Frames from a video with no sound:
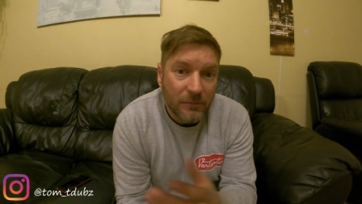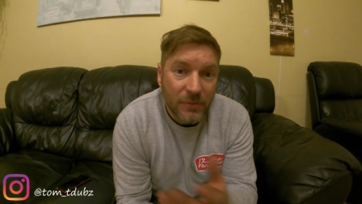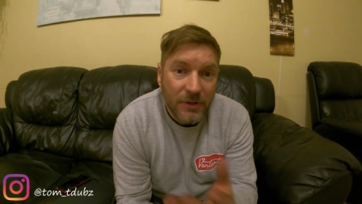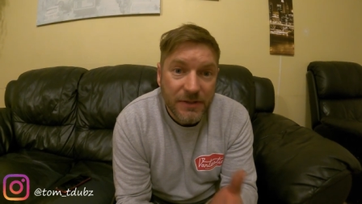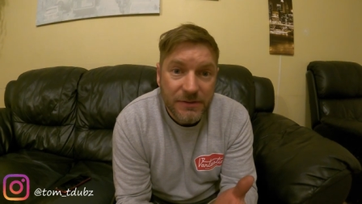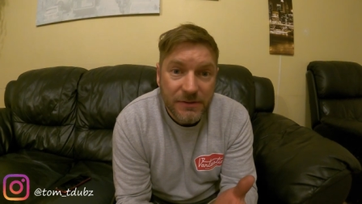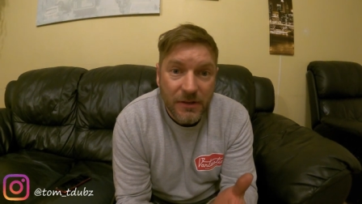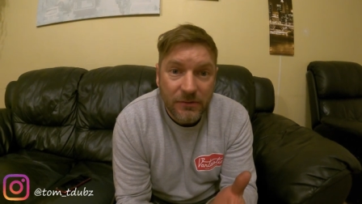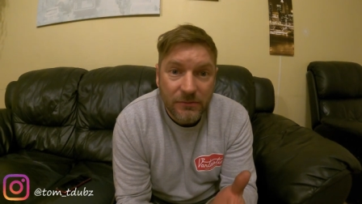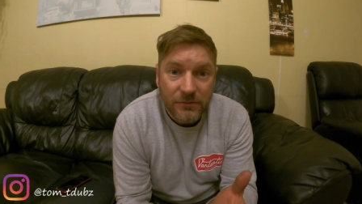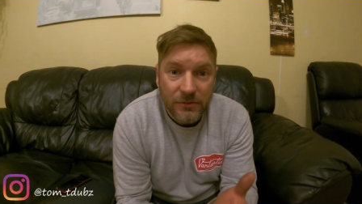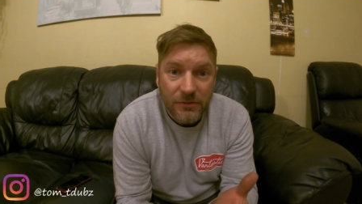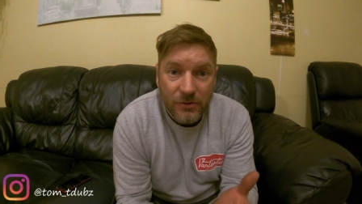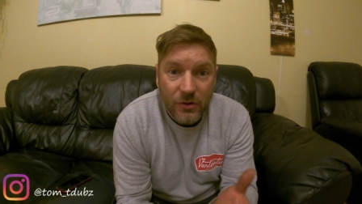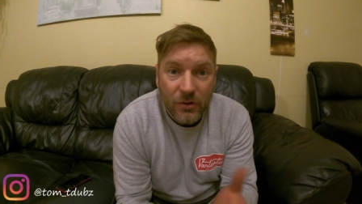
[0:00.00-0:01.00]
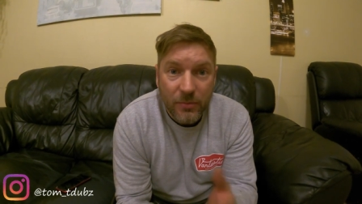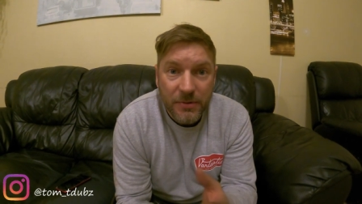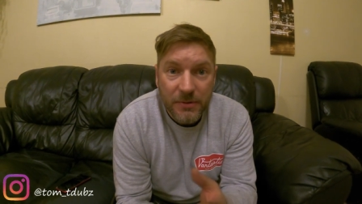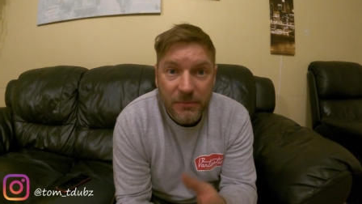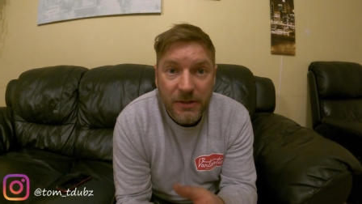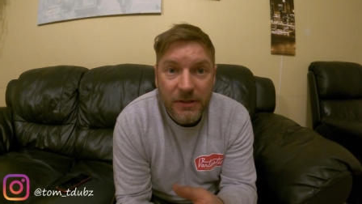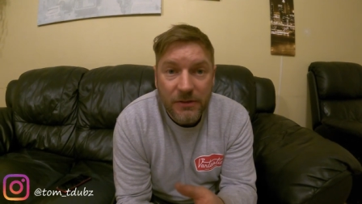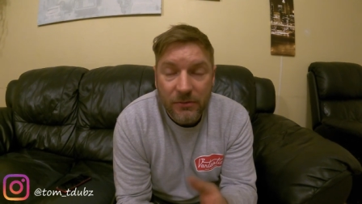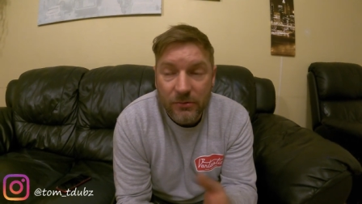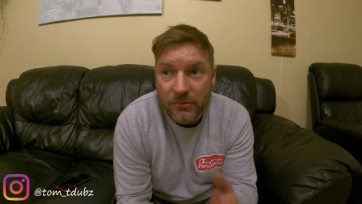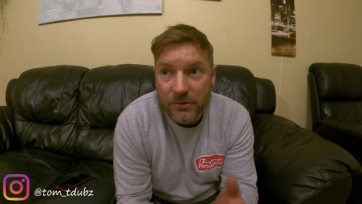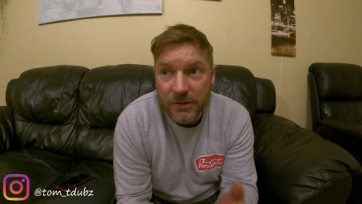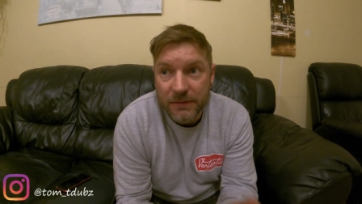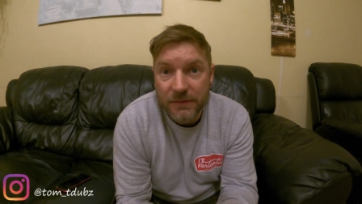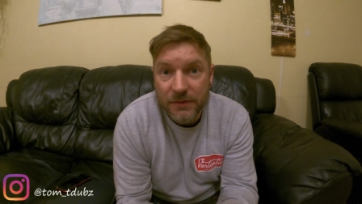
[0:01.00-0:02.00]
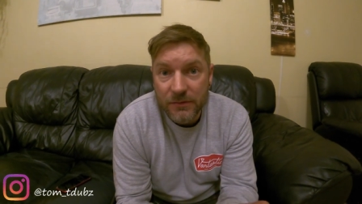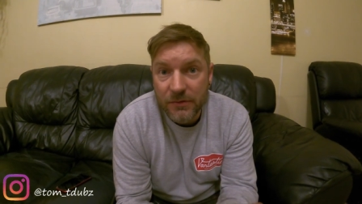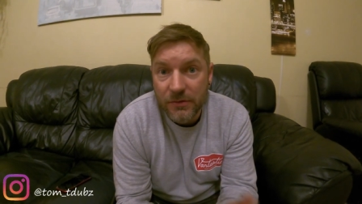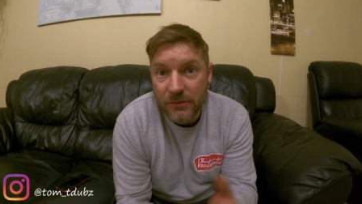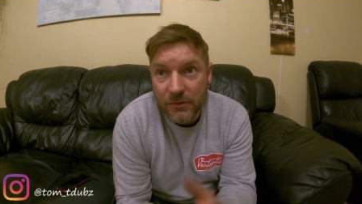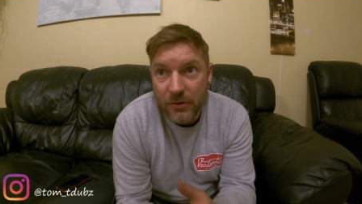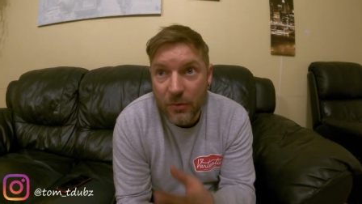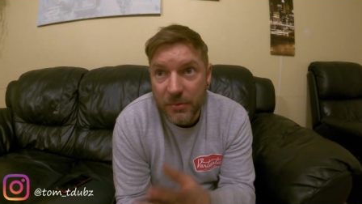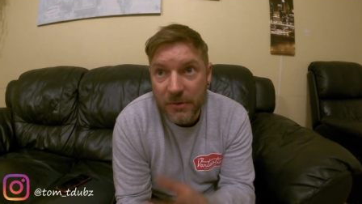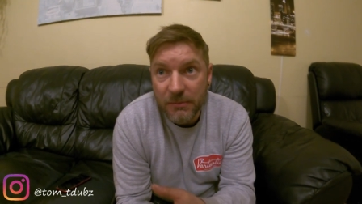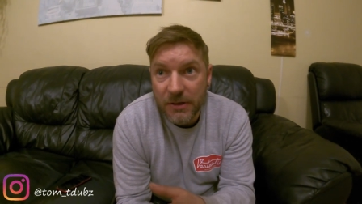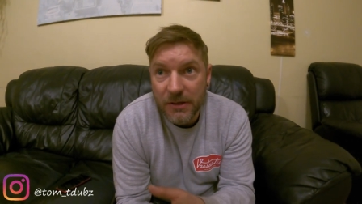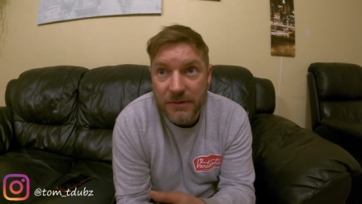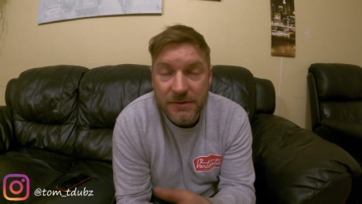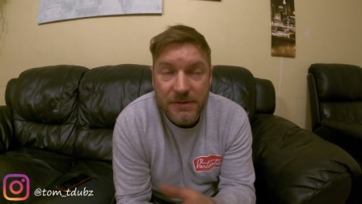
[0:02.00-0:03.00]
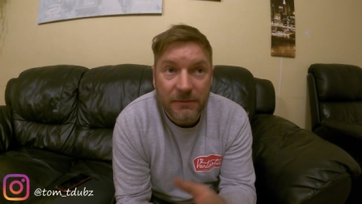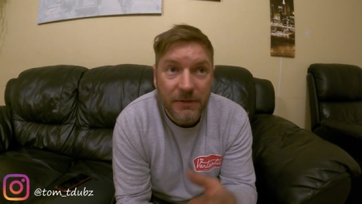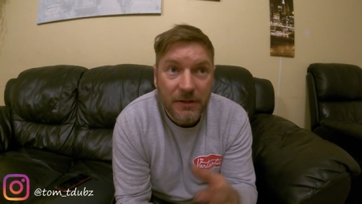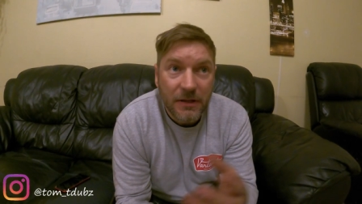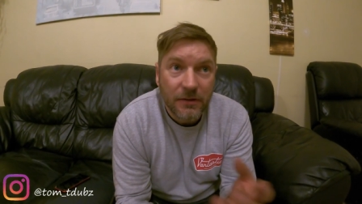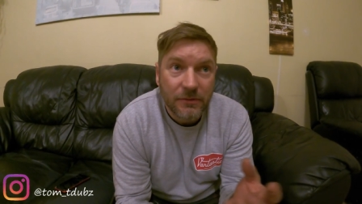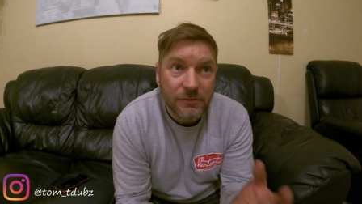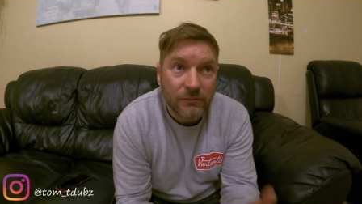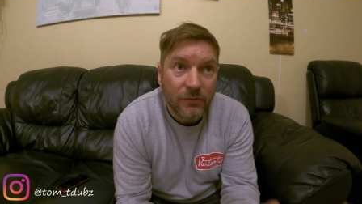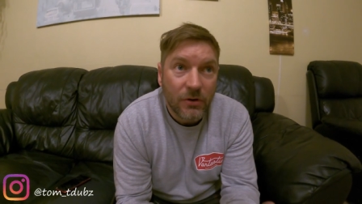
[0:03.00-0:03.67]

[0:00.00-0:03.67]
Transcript: please don't copy me, or if you do copy me and something goes